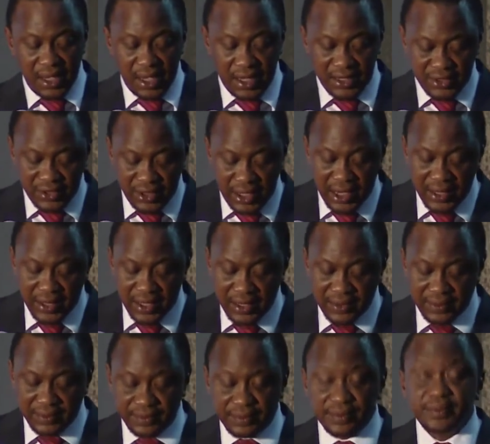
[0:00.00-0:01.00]
And together,
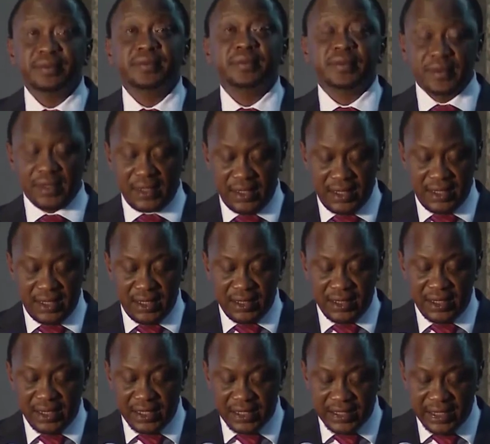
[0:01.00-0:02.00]

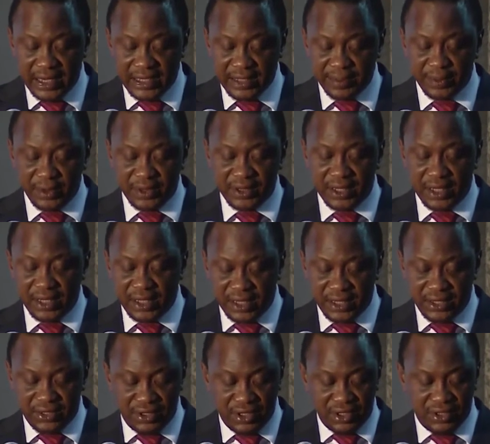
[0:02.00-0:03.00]
let us catapult our
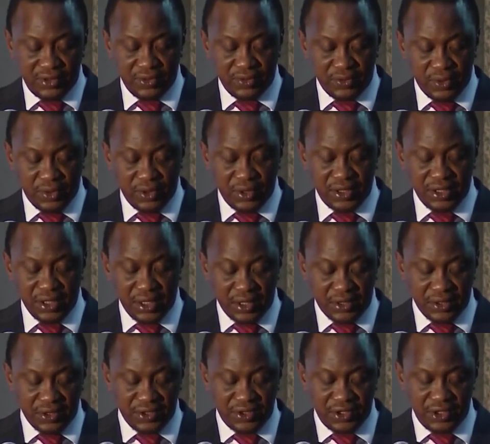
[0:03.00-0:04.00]
country towards our
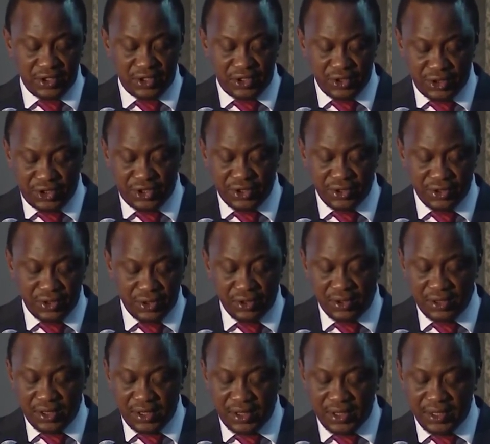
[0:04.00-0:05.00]

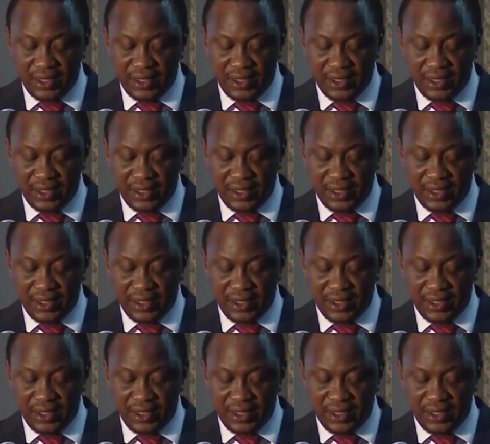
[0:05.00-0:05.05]
constitutional